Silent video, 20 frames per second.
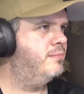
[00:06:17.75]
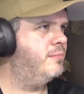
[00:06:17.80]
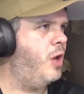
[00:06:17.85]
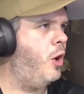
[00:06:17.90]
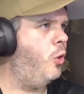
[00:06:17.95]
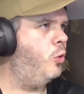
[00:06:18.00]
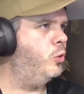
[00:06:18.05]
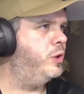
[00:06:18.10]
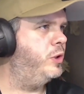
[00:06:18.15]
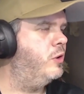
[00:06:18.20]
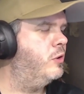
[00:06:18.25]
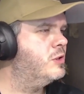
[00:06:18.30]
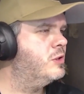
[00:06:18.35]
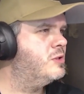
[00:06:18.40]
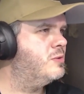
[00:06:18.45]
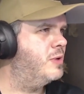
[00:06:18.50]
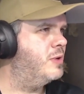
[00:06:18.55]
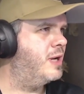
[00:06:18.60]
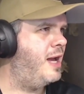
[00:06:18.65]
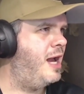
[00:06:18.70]
holding on
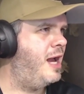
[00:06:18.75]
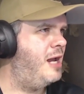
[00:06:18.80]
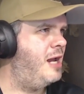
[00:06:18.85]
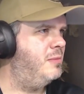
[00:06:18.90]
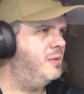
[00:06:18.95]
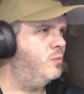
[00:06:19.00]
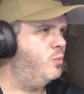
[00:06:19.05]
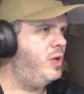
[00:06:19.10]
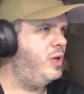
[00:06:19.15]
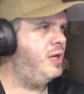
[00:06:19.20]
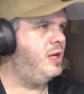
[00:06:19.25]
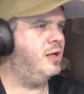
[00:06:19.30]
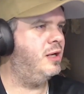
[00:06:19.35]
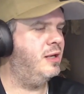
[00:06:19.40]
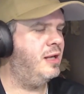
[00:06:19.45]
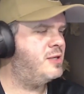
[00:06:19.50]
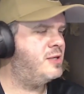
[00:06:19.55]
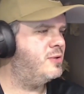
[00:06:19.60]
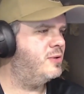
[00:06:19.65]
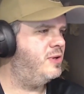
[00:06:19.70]
to a game and winning
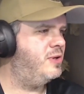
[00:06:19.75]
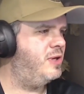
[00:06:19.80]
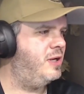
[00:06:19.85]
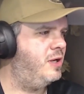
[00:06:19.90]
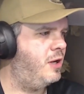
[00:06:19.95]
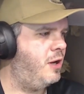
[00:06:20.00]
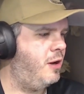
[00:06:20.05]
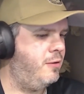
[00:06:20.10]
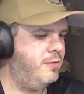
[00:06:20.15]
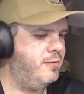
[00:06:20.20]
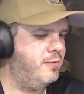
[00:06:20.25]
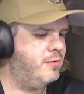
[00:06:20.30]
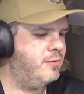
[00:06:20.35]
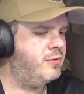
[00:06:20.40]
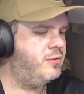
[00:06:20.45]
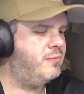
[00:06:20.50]
and that sort of thing, you go,